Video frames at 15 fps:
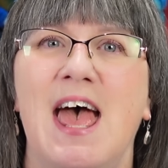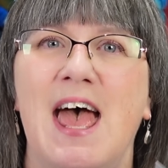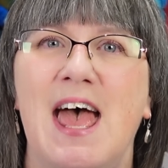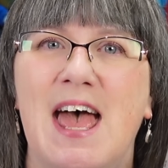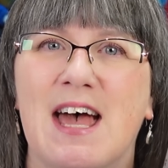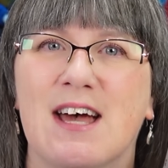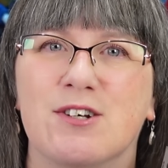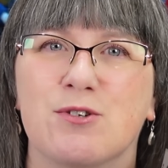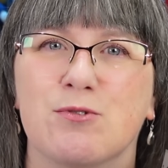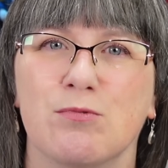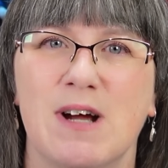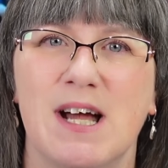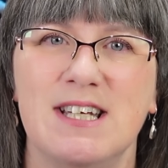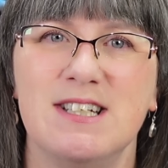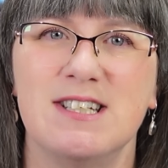and
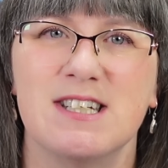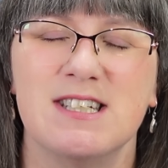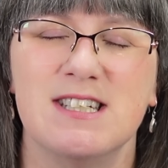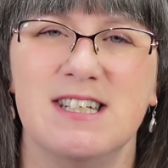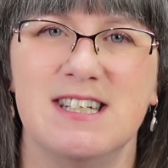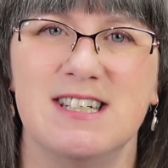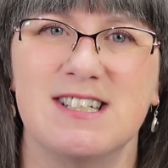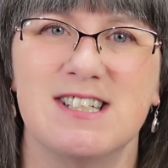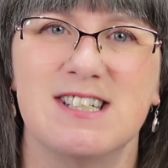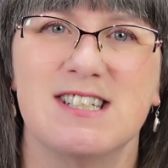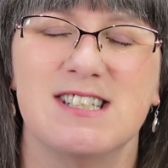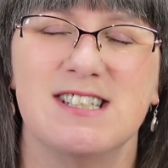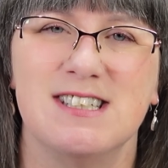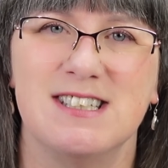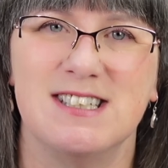write it
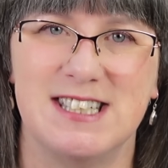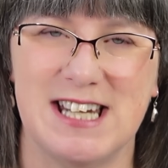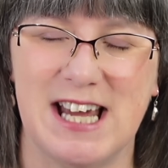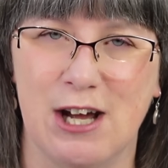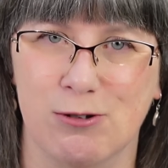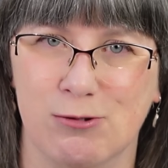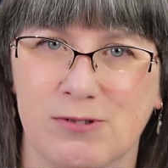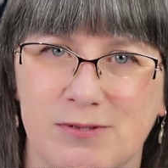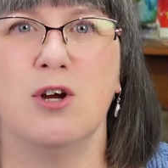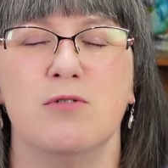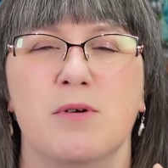down.